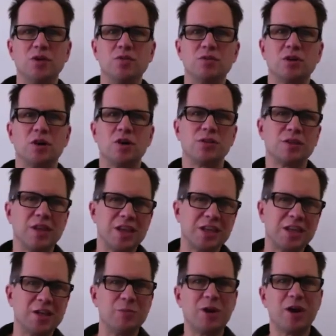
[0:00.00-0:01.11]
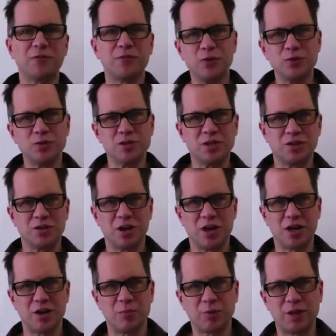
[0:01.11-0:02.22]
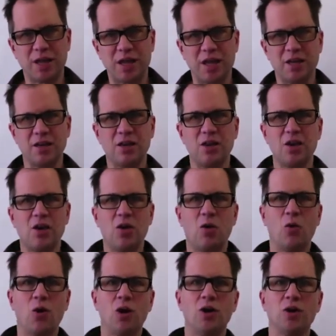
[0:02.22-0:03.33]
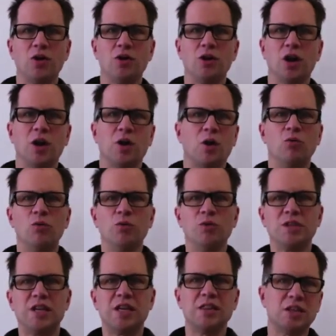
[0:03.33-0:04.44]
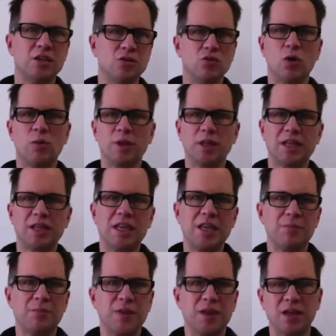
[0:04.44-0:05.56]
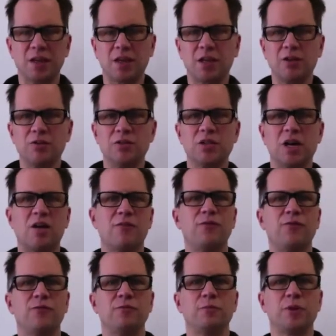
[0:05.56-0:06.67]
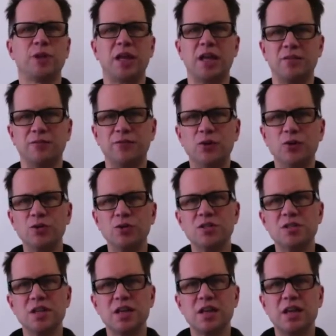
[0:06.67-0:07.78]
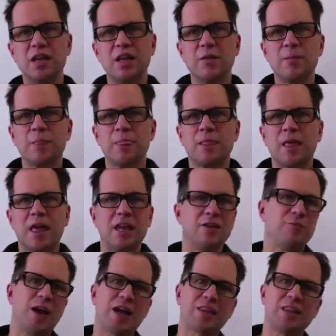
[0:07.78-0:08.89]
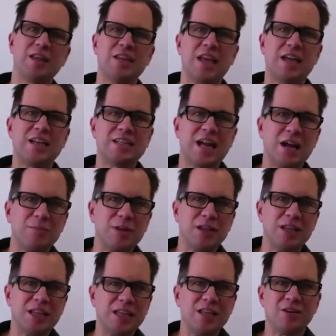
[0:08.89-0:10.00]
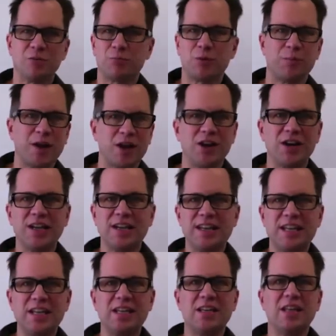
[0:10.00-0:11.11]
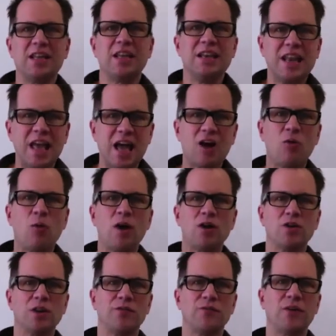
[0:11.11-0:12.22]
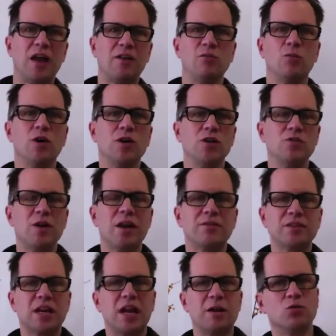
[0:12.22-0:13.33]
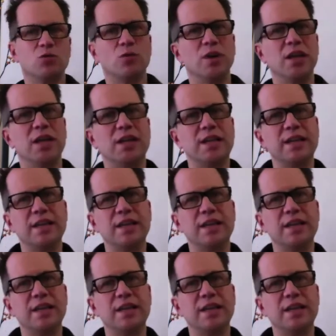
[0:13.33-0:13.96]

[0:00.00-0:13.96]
you start thinking about foods that are not on plan or a routine that you normally keep that includes off-plan foods. And if back then you had time to eat or prepare it and eat, now while you're on the 5&1 you have time to read.